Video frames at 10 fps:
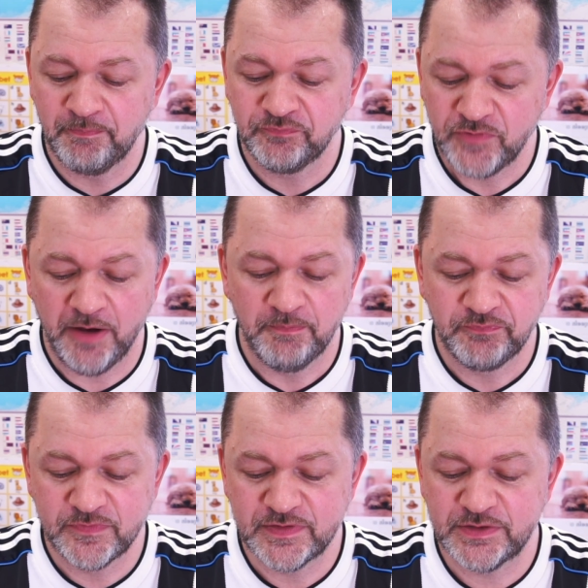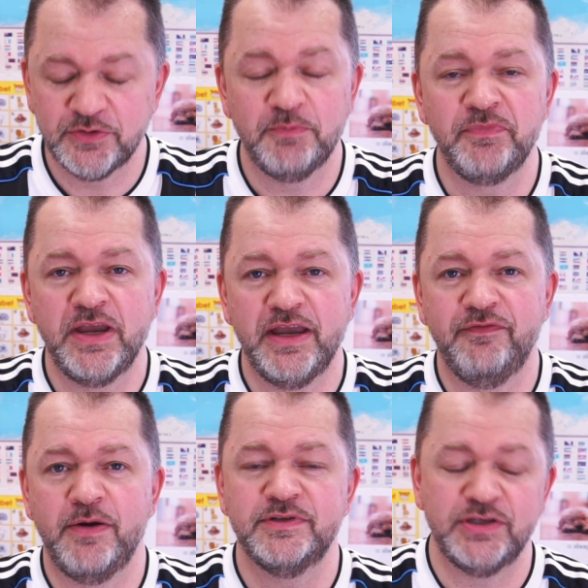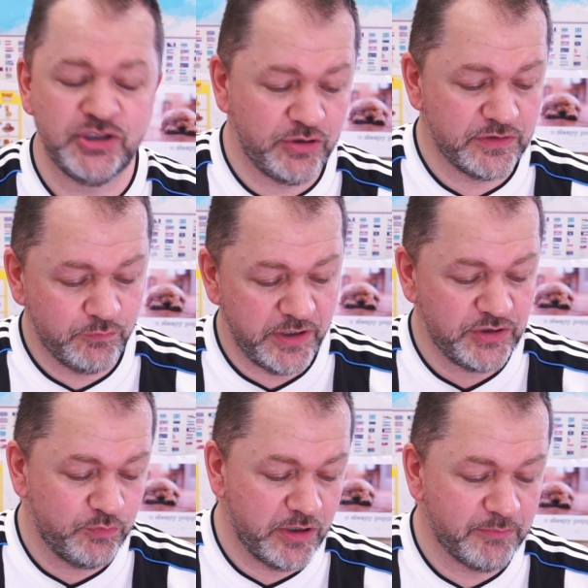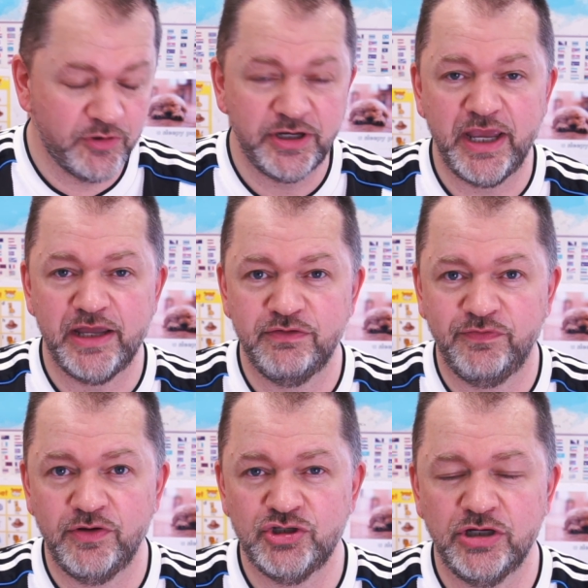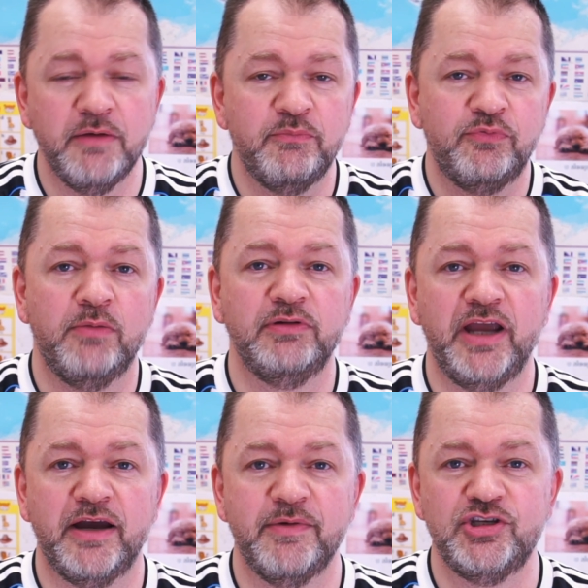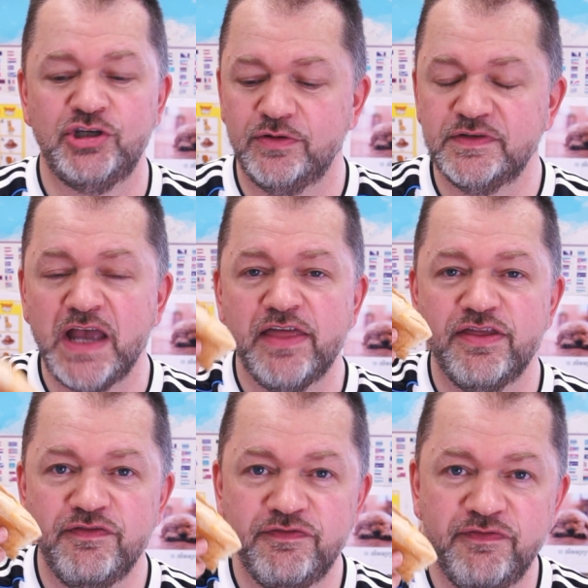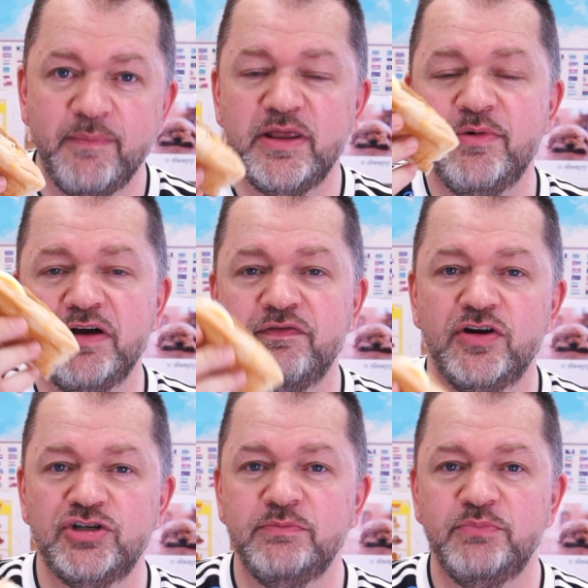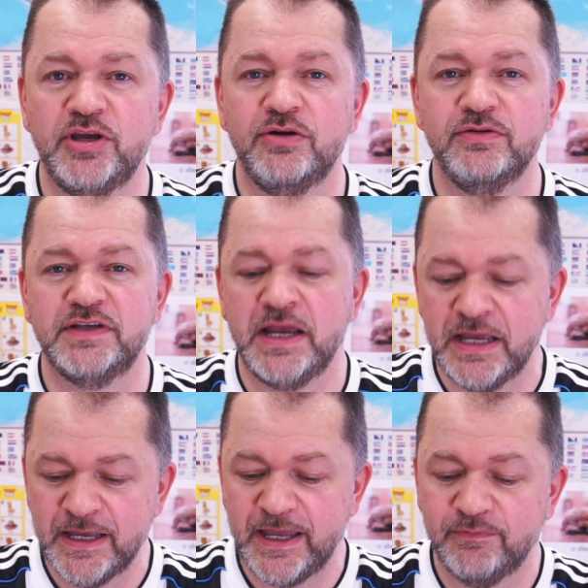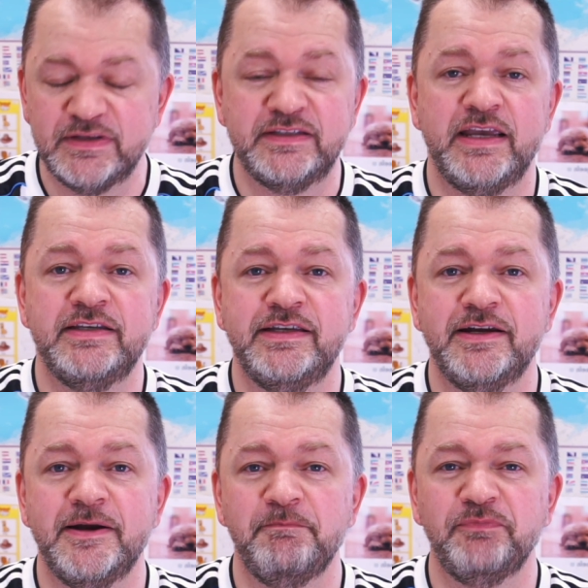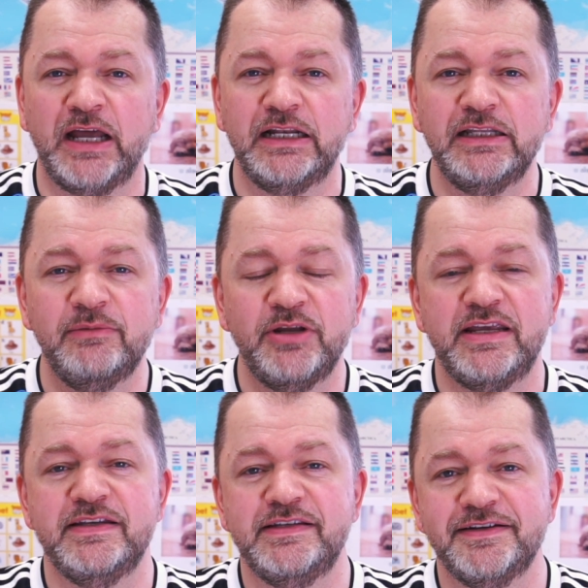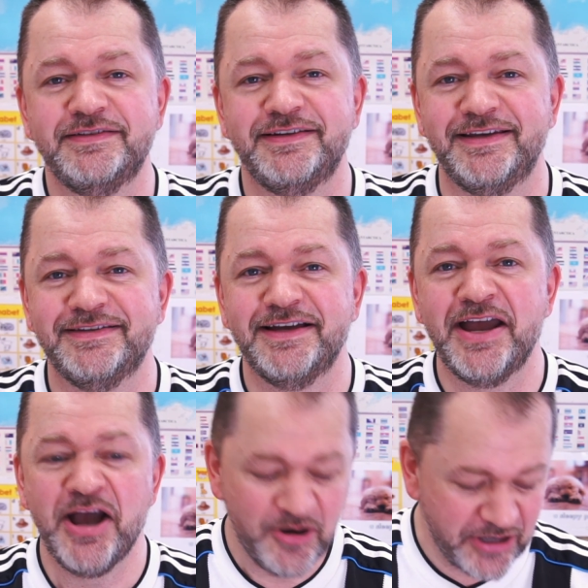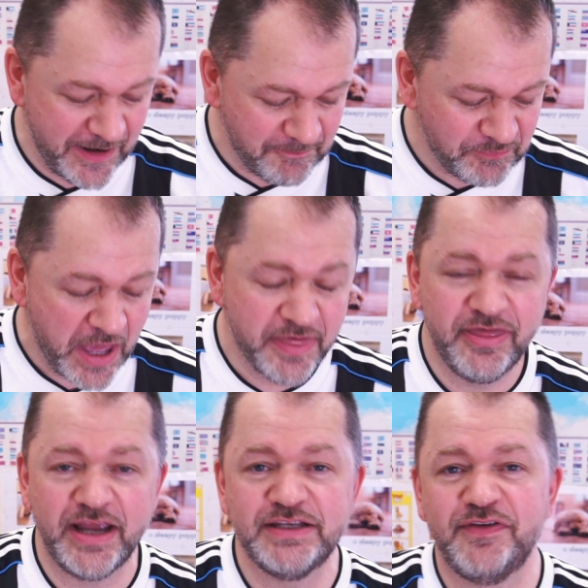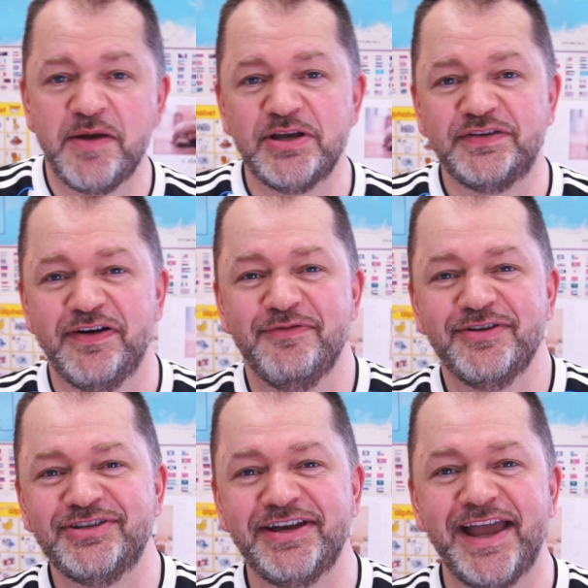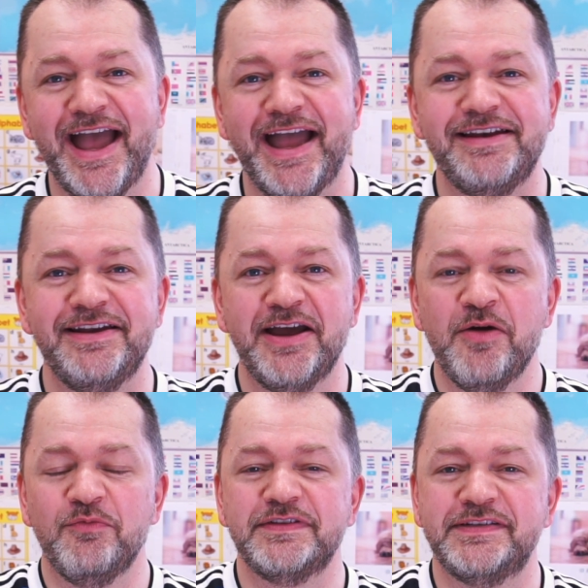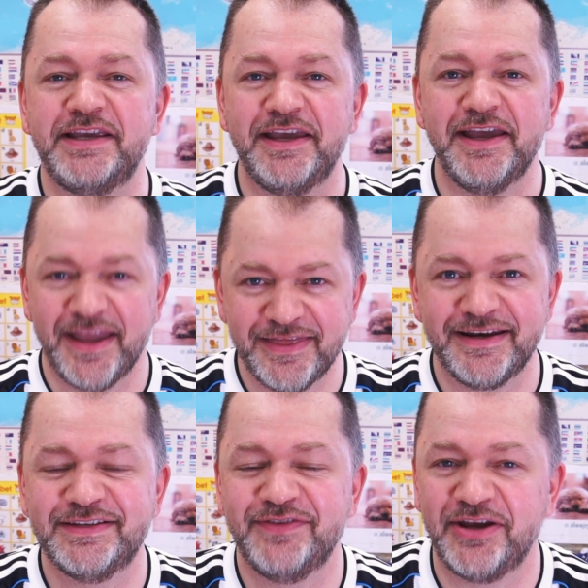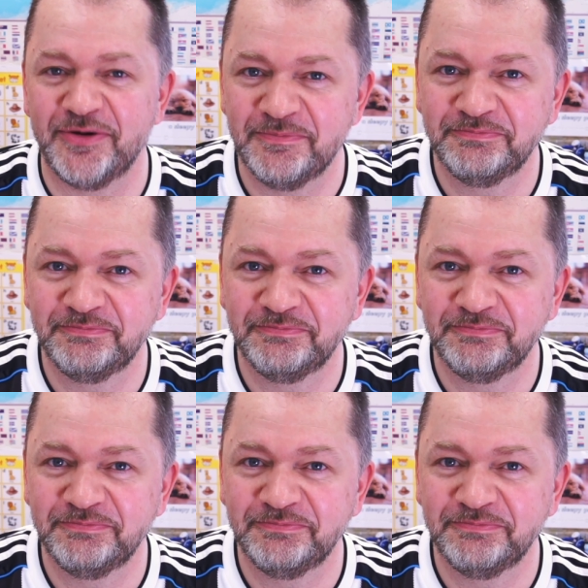Yeah. So if I was to choose which one I'm going to get in the future, probably I would choose the Family Mart version because it was tastier and a little bit easier to eat. Okay, thanks very much for watching, and we'll see you in the next video.